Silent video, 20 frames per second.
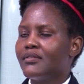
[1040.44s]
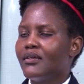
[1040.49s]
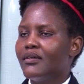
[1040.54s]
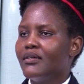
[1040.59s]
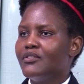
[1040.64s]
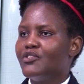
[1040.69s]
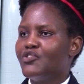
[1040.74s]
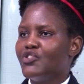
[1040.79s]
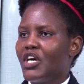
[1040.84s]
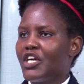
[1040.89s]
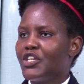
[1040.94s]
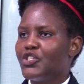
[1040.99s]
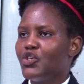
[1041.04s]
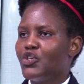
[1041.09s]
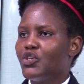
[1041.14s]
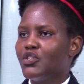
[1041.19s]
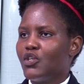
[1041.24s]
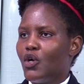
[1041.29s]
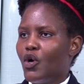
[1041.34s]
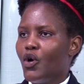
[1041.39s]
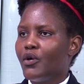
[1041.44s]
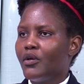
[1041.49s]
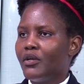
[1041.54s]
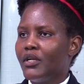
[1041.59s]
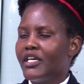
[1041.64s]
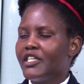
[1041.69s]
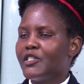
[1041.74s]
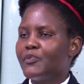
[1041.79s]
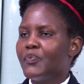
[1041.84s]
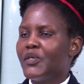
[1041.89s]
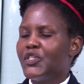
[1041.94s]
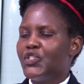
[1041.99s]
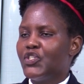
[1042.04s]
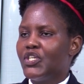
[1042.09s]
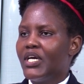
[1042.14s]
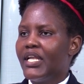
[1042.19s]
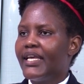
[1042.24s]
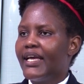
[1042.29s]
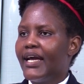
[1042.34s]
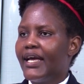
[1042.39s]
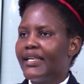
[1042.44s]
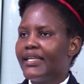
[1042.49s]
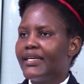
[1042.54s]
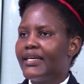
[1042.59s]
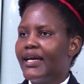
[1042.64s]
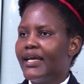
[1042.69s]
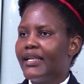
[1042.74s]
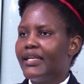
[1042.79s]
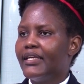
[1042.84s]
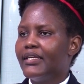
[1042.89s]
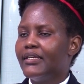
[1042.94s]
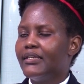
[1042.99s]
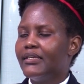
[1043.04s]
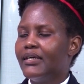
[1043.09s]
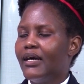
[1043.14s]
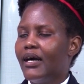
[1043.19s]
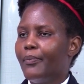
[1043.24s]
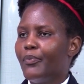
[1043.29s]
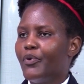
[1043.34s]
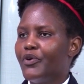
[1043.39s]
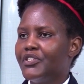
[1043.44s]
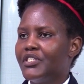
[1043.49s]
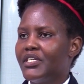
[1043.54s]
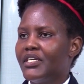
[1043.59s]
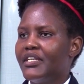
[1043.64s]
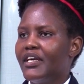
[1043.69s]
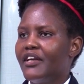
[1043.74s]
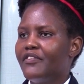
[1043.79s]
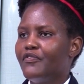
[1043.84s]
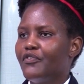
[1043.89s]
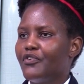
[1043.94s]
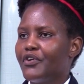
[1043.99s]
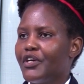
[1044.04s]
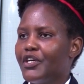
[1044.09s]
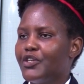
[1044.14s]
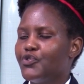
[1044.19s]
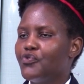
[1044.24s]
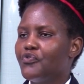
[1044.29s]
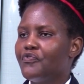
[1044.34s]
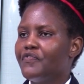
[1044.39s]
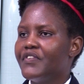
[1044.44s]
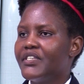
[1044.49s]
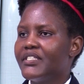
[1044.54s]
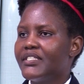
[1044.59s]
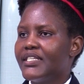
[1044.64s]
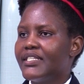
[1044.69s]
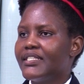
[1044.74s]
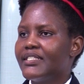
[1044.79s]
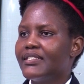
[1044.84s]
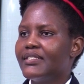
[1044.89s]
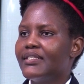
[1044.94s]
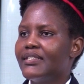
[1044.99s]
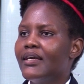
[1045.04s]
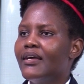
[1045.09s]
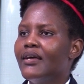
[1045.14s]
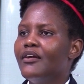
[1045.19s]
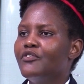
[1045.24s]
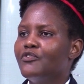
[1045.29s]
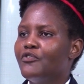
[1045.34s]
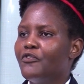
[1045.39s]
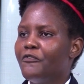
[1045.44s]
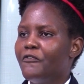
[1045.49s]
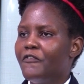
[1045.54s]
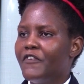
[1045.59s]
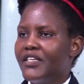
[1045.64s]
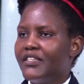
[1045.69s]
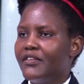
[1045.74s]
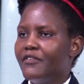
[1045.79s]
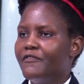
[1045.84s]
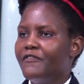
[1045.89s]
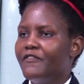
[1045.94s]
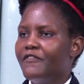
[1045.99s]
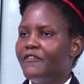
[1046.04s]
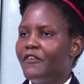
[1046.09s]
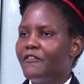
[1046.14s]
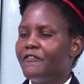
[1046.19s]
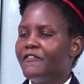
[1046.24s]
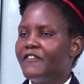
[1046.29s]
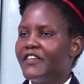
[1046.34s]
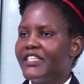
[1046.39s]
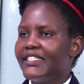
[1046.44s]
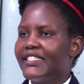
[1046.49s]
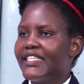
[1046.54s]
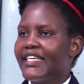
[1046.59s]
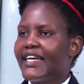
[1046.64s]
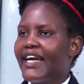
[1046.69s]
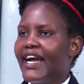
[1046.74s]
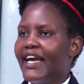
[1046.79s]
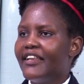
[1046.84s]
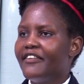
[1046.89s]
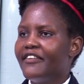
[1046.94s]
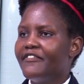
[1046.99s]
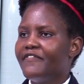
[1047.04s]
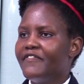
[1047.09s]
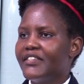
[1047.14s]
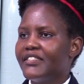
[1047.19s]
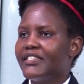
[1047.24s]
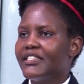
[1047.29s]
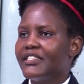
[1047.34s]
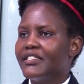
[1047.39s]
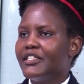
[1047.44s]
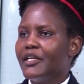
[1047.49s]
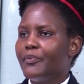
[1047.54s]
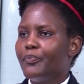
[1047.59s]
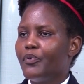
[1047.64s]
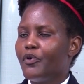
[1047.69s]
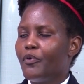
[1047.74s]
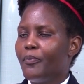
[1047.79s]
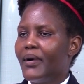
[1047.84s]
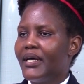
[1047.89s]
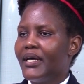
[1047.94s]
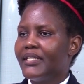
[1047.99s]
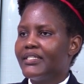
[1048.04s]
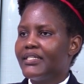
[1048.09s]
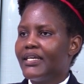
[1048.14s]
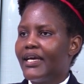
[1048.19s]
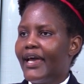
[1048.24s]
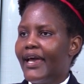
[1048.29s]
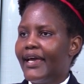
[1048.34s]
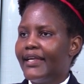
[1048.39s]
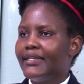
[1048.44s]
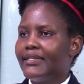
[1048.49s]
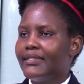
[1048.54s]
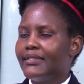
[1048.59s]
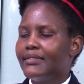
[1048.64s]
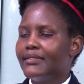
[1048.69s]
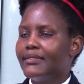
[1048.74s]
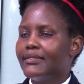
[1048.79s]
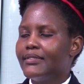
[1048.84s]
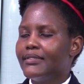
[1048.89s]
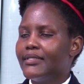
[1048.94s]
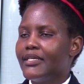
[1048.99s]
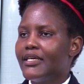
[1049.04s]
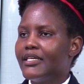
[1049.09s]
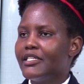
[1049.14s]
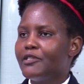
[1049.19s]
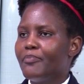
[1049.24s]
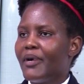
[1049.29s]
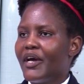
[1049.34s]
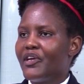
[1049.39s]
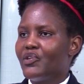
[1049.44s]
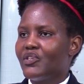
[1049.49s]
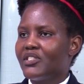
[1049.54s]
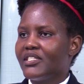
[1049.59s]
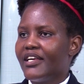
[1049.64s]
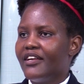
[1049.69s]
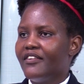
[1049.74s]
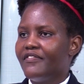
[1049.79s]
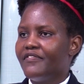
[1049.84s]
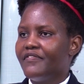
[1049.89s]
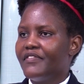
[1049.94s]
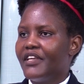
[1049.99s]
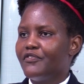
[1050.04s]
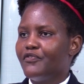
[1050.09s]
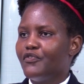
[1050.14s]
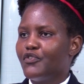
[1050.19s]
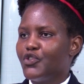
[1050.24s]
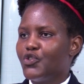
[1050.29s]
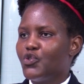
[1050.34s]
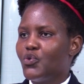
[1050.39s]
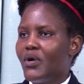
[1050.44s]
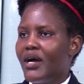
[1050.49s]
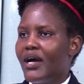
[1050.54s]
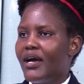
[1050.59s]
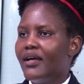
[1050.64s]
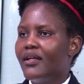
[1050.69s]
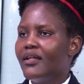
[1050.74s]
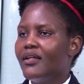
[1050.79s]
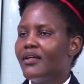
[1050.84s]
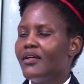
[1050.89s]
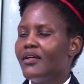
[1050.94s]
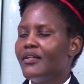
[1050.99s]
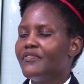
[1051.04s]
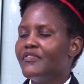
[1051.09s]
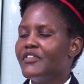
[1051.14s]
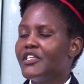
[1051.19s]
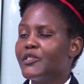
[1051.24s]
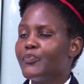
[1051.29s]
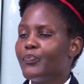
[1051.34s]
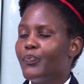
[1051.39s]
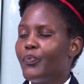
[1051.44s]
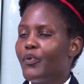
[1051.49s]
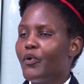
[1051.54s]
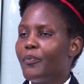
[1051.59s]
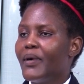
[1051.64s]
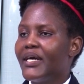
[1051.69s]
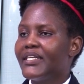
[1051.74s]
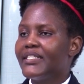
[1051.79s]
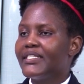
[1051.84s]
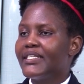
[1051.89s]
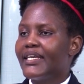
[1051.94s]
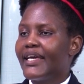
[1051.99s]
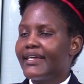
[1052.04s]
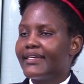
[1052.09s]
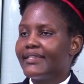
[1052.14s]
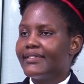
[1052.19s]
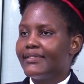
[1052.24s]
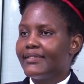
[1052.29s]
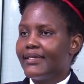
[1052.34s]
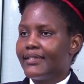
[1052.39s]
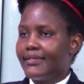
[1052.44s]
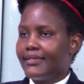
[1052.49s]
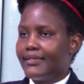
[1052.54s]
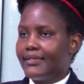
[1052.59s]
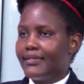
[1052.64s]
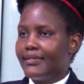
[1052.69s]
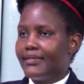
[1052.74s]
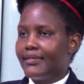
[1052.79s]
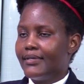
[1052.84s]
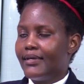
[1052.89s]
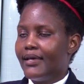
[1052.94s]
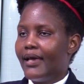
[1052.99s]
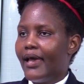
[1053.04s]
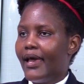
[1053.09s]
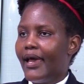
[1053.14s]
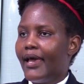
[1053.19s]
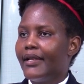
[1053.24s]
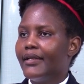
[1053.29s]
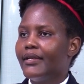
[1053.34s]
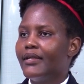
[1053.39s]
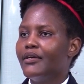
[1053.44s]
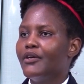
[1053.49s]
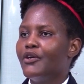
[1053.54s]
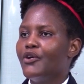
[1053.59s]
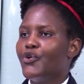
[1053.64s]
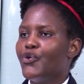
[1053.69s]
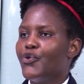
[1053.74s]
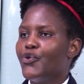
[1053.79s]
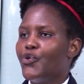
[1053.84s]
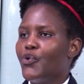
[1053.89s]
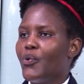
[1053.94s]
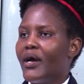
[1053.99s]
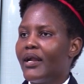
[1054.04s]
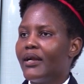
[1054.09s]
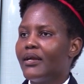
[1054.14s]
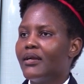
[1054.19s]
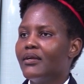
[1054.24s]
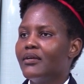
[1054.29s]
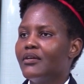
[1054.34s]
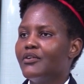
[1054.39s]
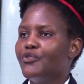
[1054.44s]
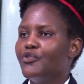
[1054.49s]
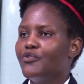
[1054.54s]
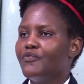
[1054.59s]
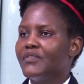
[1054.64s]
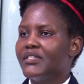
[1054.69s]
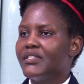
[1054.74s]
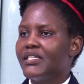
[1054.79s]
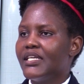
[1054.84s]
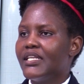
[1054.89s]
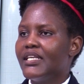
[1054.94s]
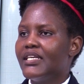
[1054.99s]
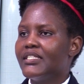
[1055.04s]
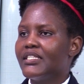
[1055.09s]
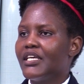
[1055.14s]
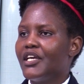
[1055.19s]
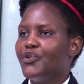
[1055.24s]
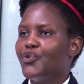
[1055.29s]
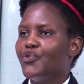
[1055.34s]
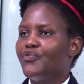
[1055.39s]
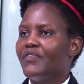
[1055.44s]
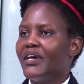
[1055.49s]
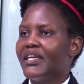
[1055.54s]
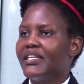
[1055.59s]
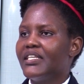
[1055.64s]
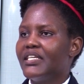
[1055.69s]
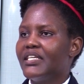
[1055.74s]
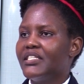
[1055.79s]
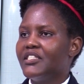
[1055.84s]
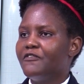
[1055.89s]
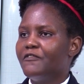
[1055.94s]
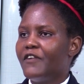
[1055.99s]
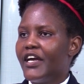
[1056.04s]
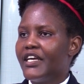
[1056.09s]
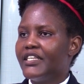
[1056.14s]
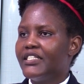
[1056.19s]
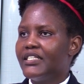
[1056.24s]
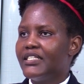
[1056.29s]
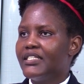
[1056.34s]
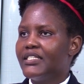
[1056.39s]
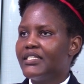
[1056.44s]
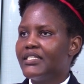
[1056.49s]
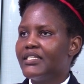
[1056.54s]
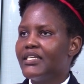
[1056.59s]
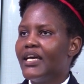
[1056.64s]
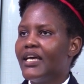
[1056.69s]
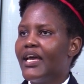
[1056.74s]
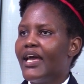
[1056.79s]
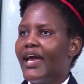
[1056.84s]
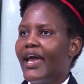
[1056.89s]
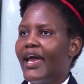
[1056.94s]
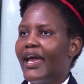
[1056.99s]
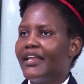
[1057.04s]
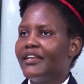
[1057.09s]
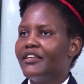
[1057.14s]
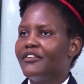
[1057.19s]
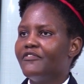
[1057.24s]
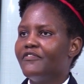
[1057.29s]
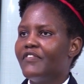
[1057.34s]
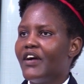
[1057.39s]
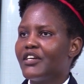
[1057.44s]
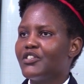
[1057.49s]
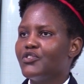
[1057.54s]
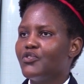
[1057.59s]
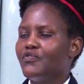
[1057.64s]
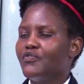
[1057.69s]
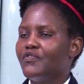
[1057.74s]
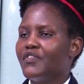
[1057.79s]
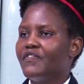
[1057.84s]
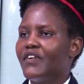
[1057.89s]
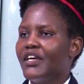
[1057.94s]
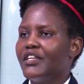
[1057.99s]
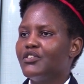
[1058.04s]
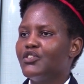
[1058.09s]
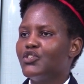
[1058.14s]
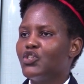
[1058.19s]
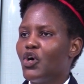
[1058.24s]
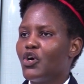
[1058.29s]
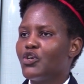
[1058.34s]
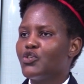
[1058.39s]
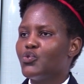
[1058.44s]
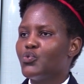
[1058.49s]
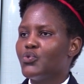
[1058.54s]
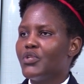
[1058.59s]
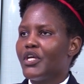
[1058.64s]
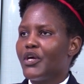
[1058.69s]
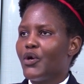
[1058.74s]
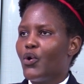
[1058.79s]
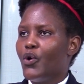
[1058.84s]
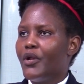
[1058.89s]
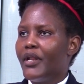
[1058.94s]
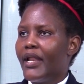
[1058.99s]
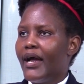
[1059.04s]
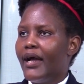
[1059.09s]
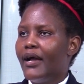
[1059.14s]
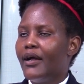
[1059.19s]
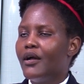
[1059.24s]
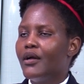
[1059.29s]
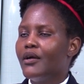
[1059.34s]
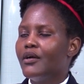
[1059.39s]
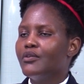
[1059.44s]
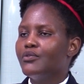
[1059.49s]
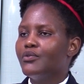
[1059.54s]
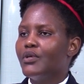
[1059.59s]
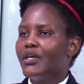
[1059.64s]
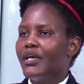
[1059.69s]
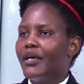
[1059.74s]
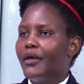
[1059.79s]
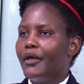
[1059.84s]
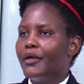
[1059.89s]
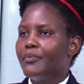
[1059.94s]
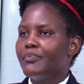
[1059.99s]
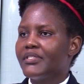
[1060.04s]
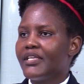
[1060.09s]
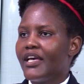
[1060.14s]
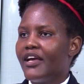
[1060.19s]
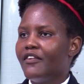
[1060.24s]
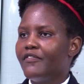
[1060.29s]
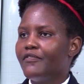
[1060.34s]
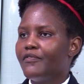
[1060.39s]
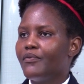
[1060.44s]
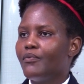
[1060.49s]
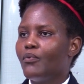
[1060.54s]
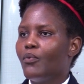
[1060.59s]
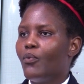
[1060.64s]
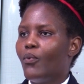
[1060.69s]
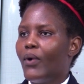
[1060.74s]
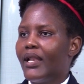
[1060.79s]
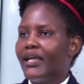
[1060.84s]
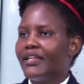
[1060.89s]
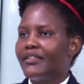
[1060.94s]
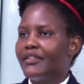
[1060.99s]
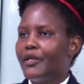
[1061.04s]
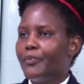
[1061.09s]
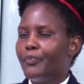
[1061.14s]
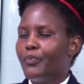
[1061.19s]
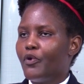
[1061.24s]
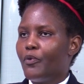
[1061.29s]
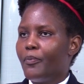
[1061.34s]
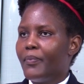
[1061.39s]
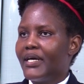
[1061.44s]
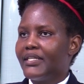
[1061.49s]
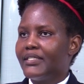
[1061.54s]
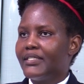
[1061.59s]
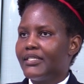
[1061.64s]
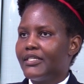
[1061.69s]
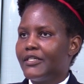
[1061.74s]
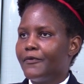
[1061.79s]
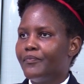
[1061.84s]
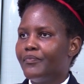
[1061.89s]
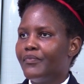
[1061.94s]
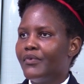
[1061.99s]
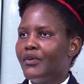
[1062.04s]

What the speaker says: instructions on, especially a legally appointed advocate, to physically visit the property and see it by yourself, that for sure this property exists, and you've seen it and you've identified it, and in fact you've even talked to the owner himself while at the property.